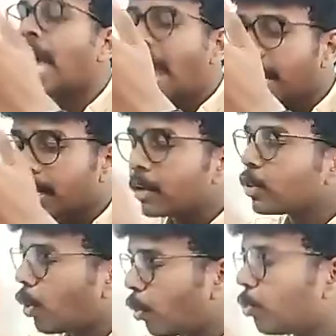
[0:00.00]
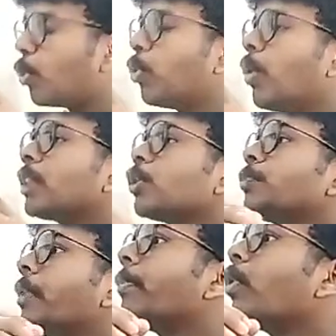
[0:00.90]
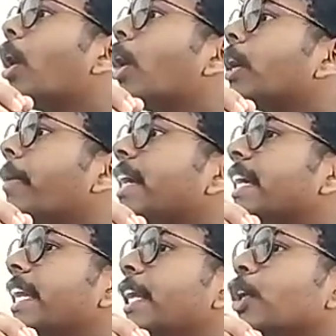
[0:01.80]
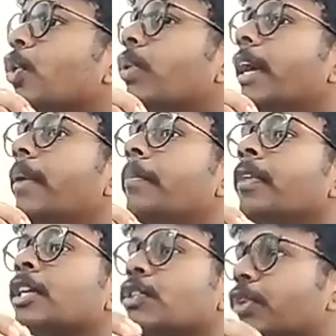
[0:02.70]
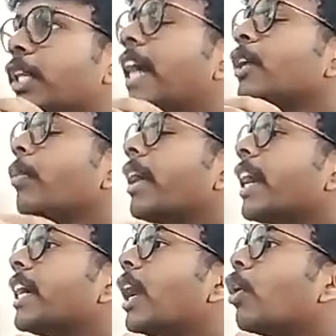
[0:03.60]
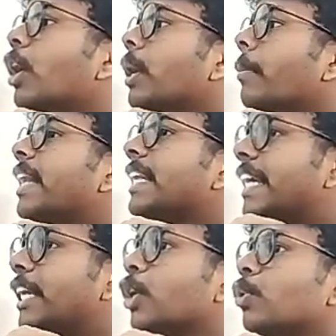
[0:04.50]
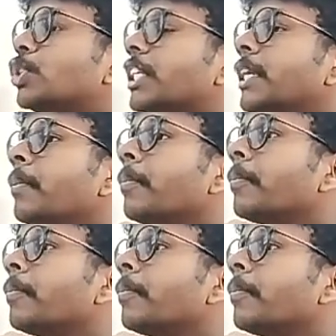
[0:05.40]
And who are those people who are automatically included? So for that, you may write down automatic inclusion.